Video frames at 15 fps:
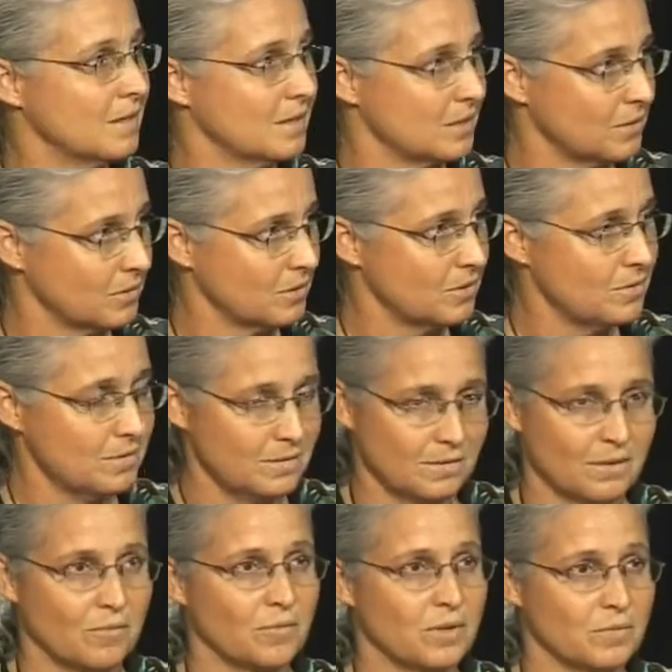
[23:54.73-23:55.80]
you know,
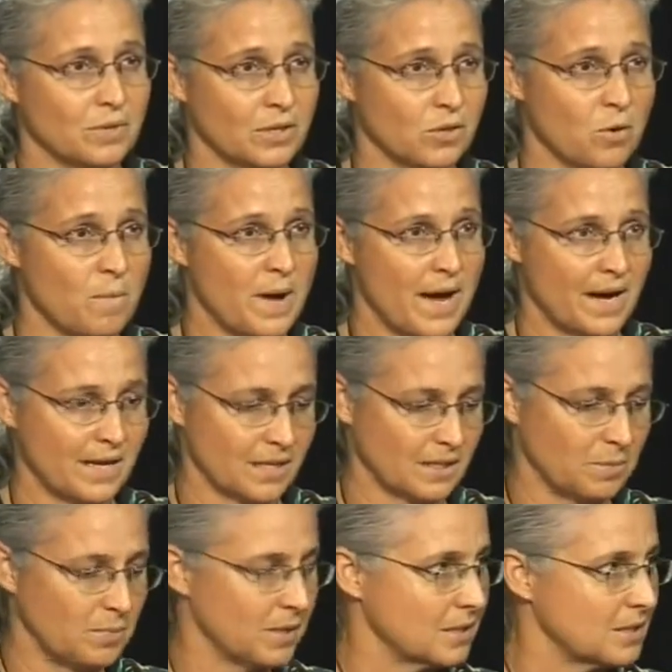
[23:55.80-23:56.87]
and when we go back and they
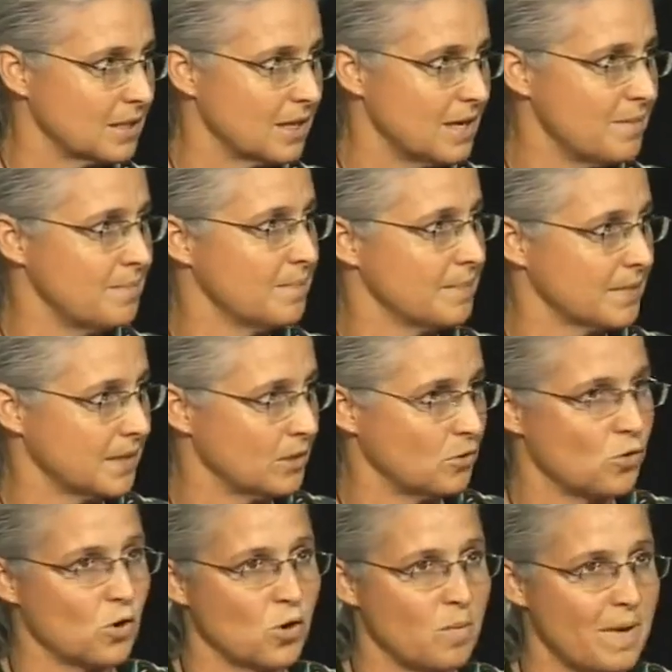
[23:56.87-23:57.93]
picked it up, then
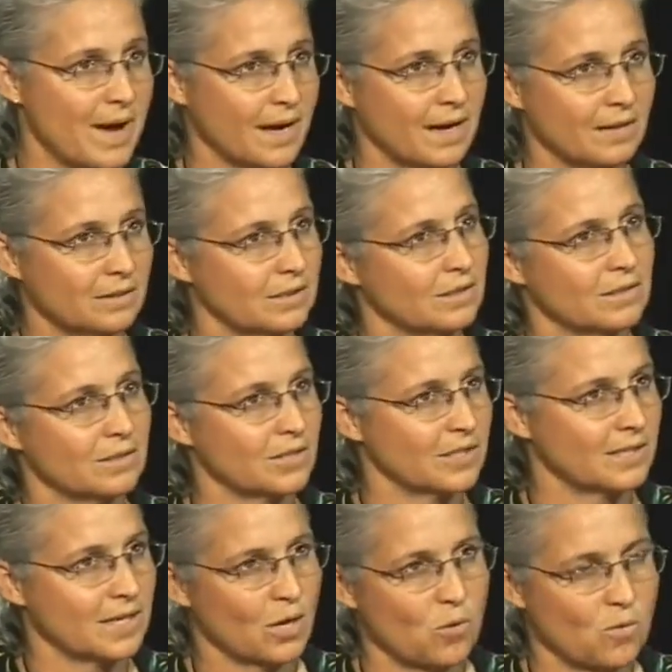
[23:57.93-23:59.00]
NOAA will go back out there and look at
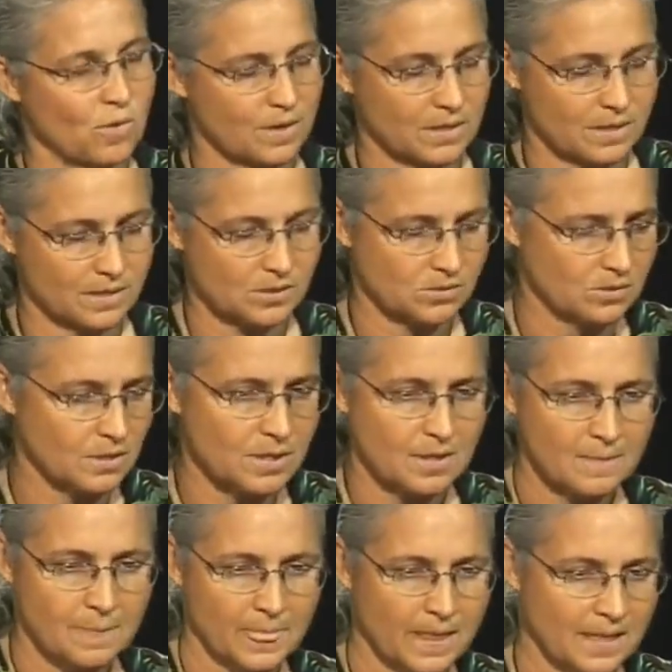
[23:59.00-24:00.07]
that coordinate. So
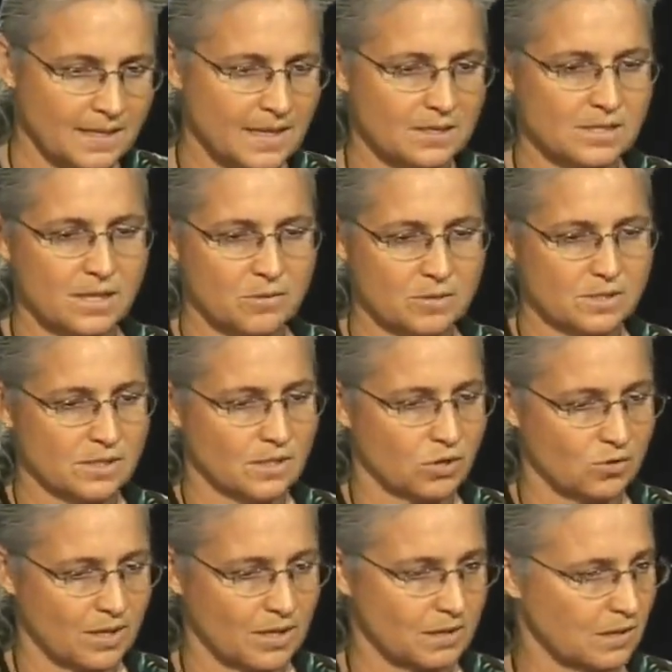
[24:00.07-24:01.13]
that was a
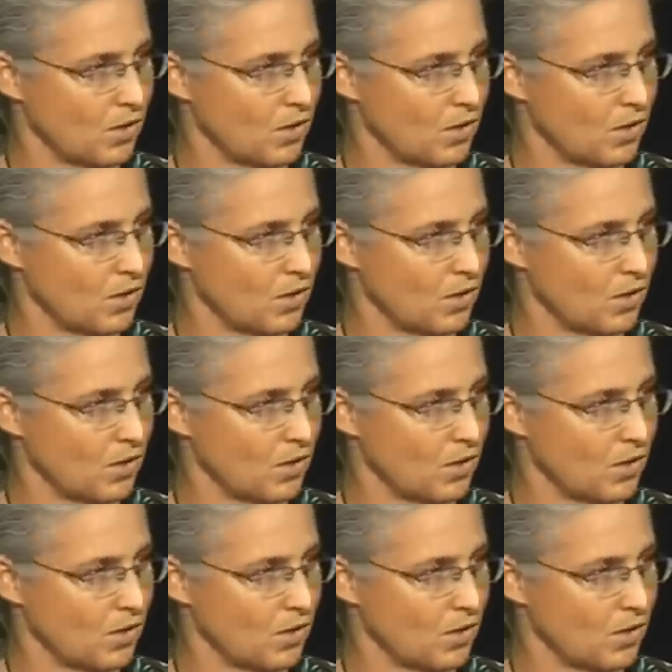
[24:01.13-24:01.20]
great